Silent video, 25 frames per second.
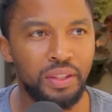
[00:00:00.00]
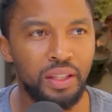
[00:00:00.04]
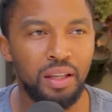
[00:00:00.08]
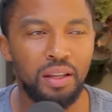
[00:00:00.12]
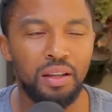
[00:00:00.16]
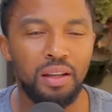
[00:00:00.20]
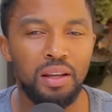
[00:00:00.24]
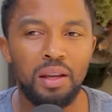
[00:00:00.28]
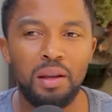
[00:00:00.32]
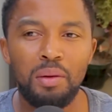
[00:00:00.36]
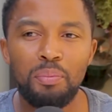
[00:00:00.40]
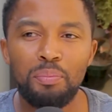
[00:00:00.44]

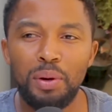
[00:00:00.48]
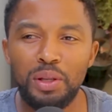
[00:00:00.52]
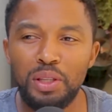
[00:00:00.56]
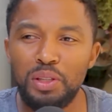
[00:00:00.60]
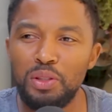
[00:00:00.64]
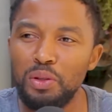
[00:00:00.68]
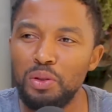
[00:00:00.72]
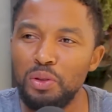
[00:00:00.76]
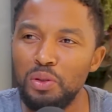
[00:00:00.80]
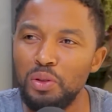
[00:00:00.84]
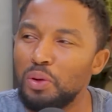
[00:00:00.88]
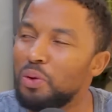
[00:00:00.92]
But
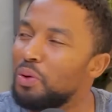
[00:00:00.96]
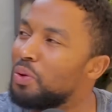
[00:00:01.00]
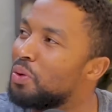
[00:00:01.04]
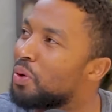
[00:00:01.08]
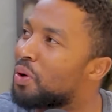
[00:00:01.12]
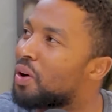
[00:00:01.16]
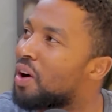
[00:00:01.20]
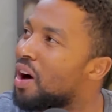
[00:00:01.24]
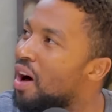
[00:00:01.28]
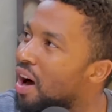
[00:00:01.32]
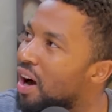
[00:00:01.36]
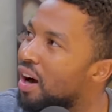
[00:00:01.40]
you
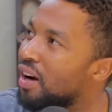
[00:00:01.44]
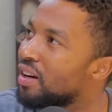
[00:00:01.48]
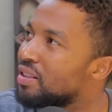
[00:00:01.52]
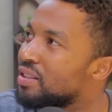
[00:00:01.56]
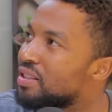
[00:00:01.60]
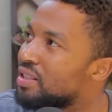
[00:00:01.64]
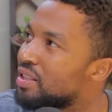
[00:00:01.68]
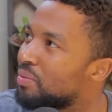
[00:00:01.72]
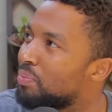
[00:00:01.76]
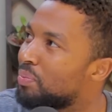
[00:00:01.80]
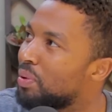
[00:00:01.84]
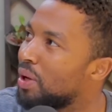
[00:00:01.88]
can't be a
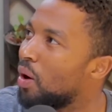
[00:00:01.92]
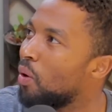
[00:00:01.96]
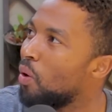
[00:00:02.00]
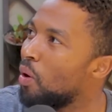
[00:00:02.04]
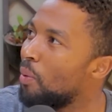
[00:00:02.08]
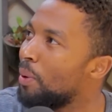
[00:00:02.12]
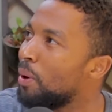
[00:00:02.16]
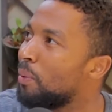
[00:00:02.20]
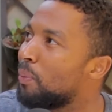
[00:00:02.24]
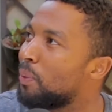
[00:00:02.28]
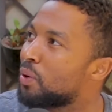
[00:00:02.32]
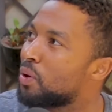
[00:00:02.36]
woman,
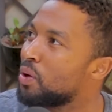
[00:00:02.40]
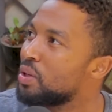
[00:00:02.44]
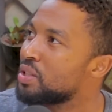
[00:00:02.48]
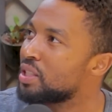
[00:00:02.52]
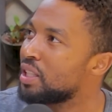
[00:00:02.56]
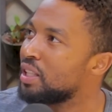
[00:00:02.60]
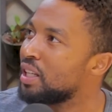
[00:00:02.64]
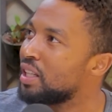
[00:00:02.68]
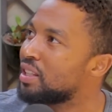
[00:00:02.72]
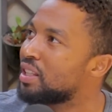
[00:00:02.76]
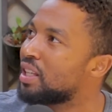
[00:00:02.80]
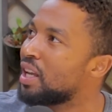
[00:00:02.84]
because in
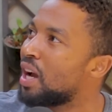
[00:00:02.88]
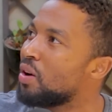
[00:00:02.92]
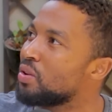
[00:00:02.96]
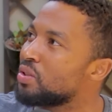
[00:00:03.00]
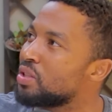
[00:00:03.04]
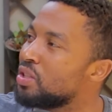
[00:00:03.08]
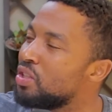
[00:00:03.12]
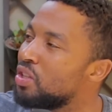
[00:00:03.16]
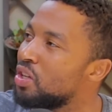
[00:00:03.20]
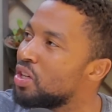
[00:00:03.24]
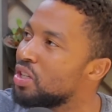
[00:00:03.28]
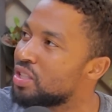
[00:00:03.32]
1,000 years'
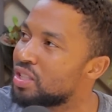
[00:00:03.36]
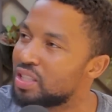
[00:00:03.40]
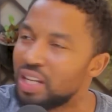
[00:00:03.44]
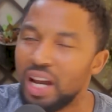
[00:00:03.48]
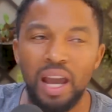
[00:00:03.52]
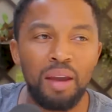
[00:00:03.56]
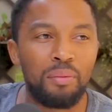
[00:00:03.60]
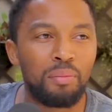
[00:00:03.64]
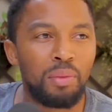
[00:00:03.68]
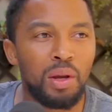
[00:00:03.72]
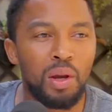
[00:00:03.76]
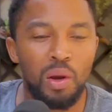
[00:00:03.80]
time,
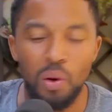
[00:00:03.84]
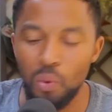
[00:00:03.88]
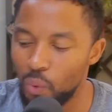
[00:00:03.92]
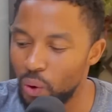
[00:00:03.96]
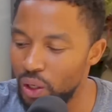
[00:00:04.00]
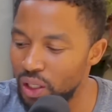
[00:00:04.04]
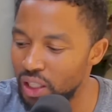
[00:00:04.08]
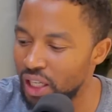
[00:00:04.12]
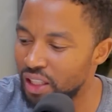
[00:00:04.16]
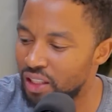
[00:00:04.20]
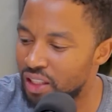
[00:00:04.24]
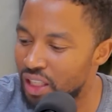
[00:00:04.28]
when they
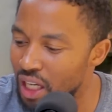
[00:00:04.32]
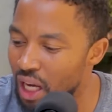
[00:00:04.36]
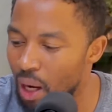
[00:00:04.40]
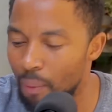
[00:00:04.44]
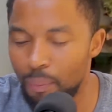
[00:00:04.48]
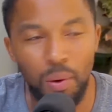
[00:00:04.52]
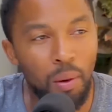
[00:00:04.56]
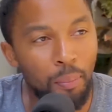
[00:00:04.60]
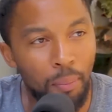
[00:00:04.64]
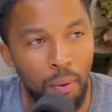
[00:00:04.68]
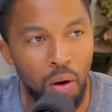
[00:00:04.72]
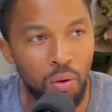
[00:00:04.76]
dig up your
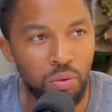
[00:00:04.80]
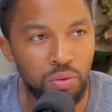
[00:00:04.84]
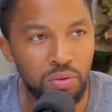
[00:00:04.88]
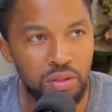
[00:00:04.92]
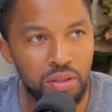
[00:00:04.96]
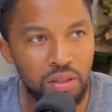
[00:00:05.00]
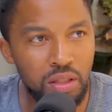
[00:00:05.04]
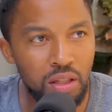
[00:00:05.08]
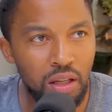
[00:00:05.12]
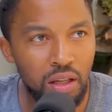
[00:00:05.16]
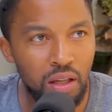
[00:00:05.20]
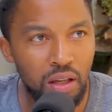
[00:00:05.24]
bones
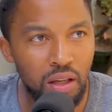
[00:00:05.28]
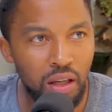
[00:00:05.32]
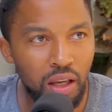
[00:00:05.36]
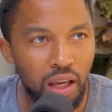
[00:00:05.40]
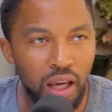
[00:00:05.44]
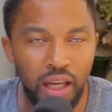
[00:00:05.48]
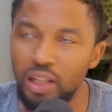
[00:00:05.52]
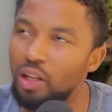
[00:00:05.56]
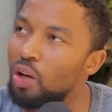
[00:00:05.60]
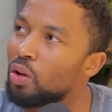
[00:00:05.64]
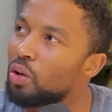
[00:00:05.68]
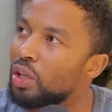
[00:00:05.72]
and look
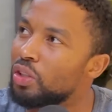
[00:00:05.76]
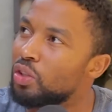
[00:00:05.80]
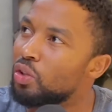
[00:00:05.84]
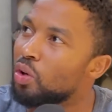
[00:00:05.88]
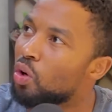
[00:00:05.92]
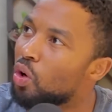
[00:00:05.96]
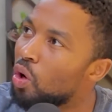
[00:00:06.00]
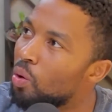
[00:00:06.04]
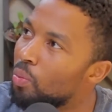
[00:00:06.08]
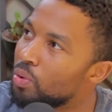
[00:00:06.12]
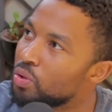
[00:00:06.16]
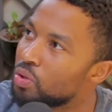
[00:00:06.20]
at your
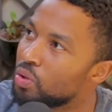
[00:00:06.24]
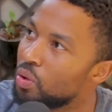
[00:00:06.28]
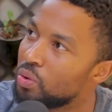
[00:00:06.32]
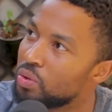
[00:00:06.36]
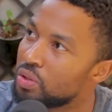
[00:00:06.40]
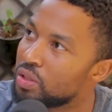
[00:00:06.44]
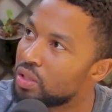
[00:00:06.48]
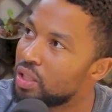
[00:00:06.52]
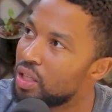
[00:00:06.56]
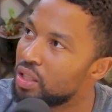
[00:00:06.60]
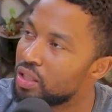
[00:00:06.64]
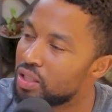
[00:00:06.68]
chromosomes, they'll
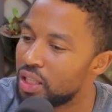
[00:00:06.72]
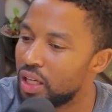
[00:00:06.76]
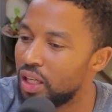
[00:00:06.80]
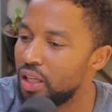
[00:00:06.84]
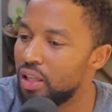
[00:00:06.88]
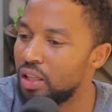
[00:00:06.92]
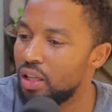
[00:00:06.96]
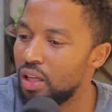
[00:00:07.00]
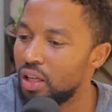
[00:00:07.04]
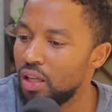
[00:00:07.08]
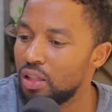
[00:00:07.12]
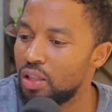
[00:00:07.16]
say
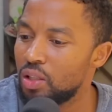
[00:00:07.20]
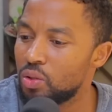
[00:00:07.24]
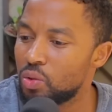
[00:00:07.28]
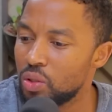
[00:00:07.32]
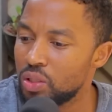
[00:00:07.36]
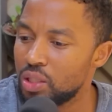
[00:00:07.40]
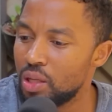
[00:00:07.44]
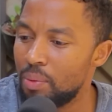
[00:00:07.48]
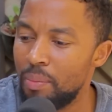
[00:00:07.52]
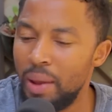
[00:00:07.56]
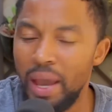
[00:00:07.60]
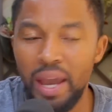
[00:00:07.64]
this was a
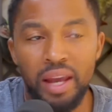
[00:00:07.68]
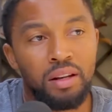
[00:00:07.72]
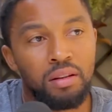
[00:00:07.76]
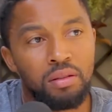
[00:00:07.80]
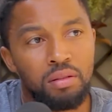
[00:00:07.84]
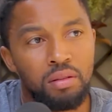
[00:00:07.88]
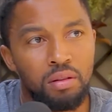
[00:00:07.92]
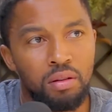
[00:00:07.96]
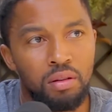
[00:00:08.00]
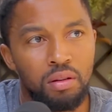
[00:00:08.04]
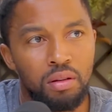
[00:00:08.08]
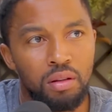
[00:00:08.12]
man.
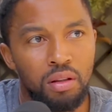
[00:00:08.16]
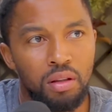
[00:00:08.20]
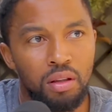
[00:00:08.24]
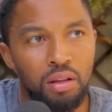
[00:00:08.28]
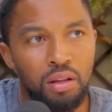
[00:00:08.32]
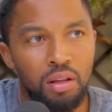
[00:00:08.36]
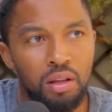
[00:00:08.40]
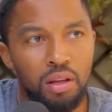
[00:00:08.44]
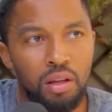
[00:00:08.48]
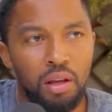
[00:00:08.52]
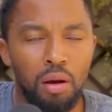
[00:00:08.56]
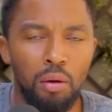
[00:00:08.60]

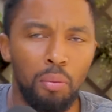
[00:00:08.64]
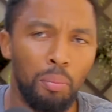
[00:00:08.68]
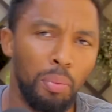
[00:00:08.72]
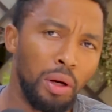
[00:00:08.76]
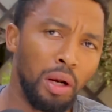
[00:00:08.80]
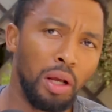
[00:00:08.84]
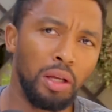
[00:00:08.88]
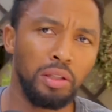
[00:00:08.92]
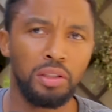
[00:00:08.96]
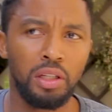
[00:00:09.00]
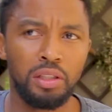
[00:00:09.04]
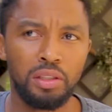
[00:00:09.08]
But I
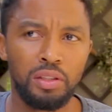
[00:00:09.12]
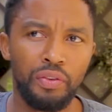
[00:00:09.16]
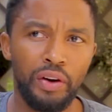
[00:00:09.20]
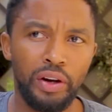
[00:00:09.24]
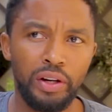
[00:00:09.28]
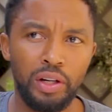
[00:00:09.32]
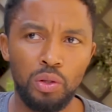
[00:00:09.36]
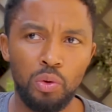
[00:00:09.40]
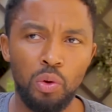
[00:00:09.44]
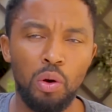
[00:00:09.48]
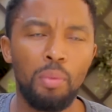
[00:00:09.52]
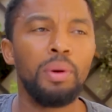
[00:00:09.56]
identified as a
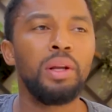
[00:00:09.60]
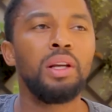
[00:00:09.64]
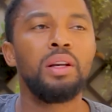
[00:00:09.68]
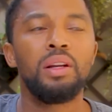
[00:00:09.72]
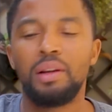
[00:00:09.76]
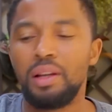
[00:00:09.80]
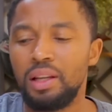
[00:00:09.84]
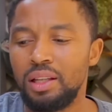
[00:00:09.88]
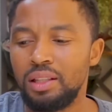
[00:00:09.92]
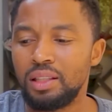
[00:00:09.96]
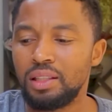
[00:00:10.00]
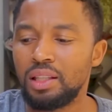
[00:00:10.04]
woman. In
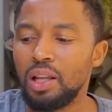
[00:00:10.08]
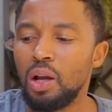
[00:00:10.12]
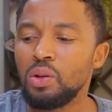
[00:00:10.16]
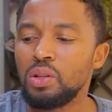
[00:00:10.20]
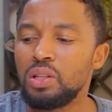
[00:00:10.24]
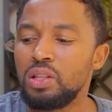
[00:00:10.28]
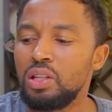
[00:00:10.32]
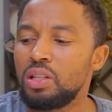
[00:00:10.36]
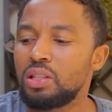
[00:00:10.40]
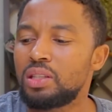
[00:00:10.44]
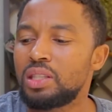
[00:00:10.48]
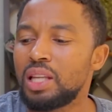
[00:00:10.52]
1,000 years'
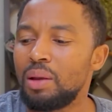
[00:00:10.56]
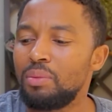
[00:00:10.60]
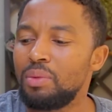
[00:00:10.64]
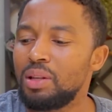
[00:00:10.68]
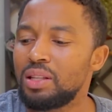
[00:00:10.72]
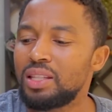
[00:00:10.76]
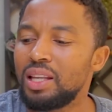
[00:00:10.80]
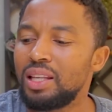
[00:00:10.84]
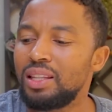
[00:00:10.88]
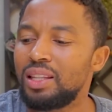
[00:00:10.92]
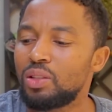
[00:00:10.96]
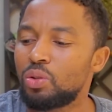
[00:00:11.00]
time, they'll say this
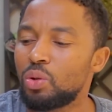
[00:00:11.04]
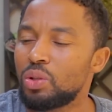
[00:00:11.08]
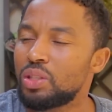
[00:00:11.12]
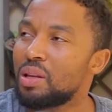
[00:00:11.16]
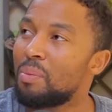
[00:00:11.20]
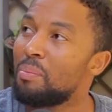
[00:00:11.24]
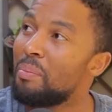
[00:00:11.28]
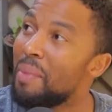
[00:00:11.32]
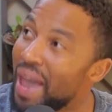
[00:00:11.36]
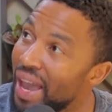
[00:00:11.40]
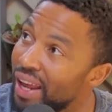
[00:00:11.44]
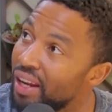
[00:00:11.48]
was a man
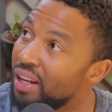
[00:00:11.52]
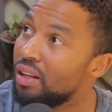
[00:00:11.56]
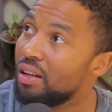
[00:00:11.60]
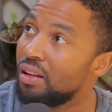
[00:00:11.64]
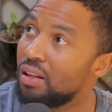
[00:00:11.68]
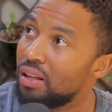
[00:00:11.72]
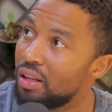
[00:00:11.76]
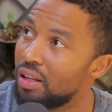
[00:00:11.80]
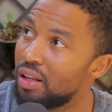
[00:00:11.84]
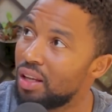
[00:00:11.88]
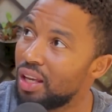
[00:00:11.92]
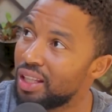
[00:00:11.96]
at
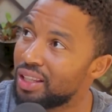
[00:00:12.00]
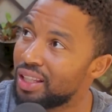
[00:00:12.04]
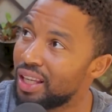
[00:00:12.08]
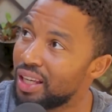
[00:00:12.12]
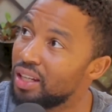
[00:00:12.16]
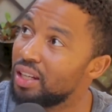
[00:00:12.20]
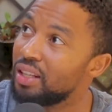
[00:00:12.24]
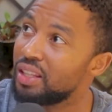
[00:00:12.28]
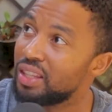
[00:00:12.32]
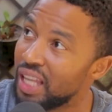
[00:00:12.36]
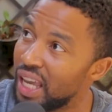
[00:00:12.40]
the end of the day.